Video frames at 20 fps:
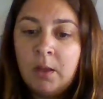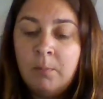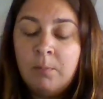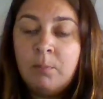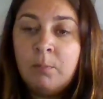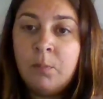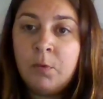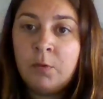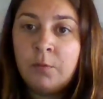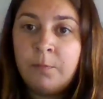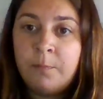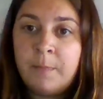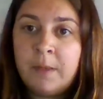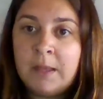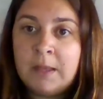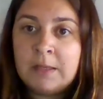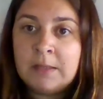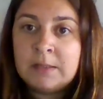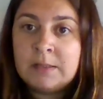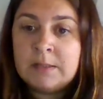
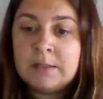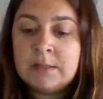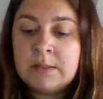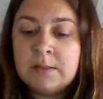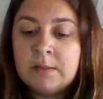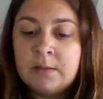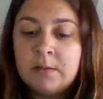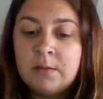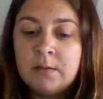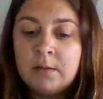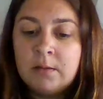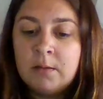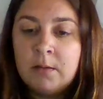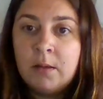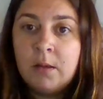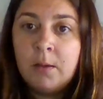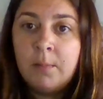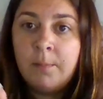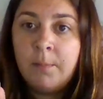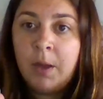movement,
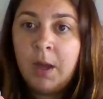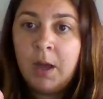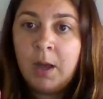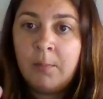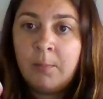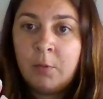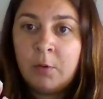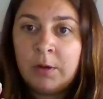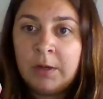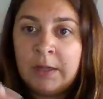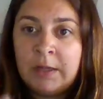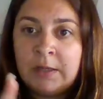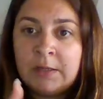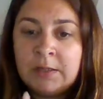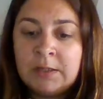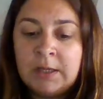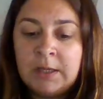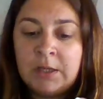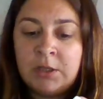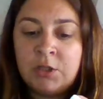palm
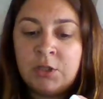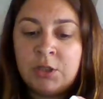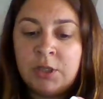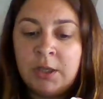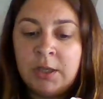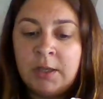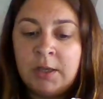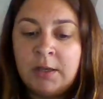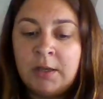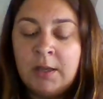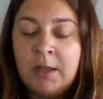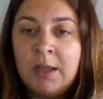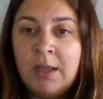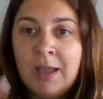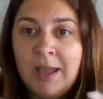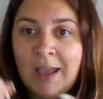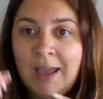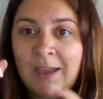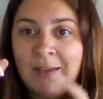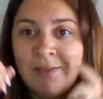orientation,
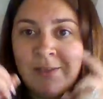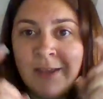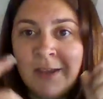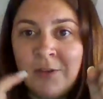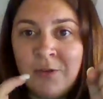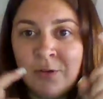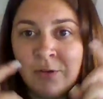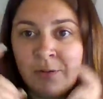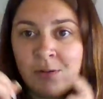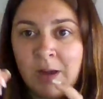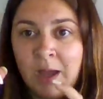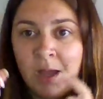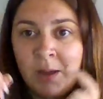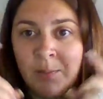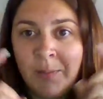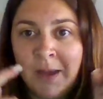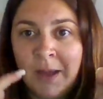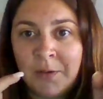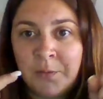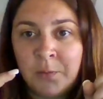and then your
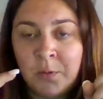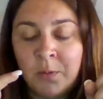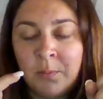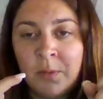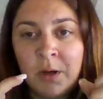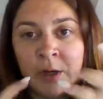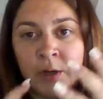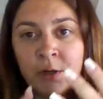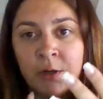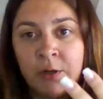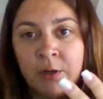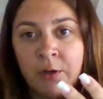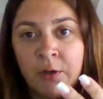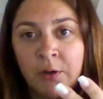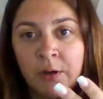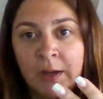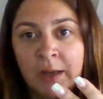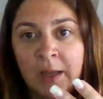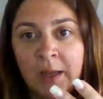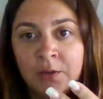non-manual marker, your
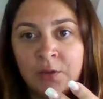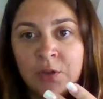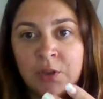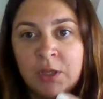hand